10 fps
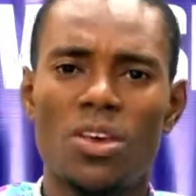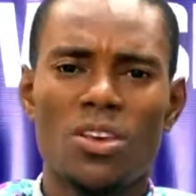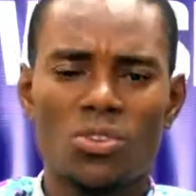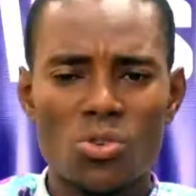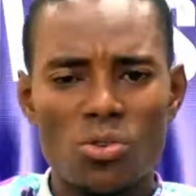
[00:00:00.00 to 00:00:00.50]

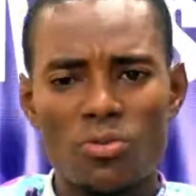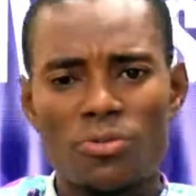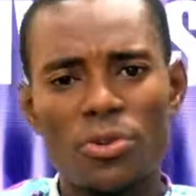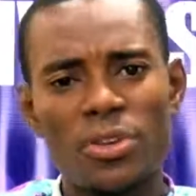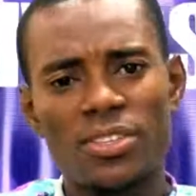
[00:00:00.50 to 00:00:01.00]
So
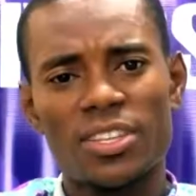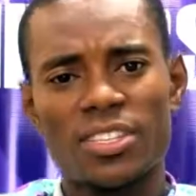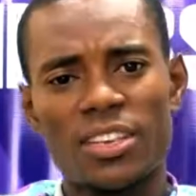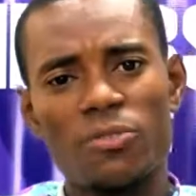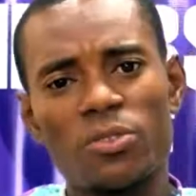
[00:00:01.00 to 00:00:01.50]
for instance,
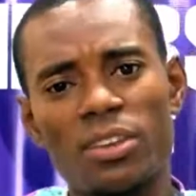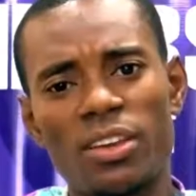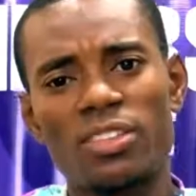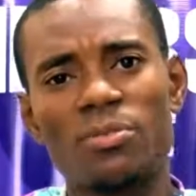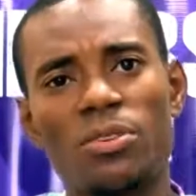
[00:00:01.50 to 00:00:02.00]
if you take
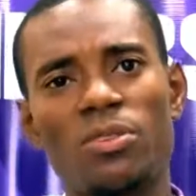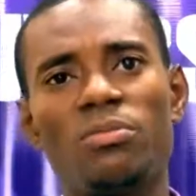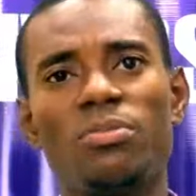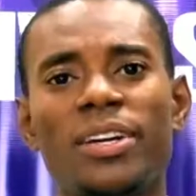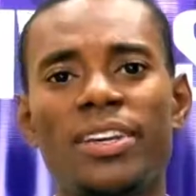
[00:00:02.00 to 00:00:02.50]
a typical
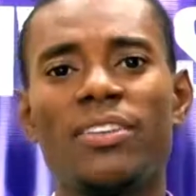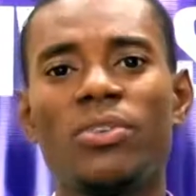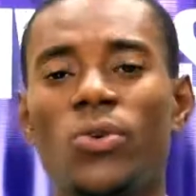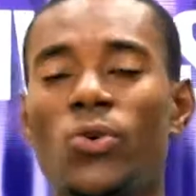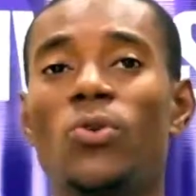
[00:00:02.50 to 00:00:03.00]
banking
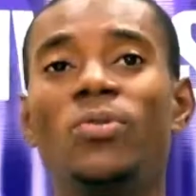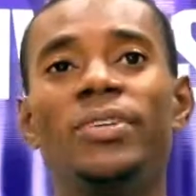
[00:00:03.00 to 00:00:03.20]
hall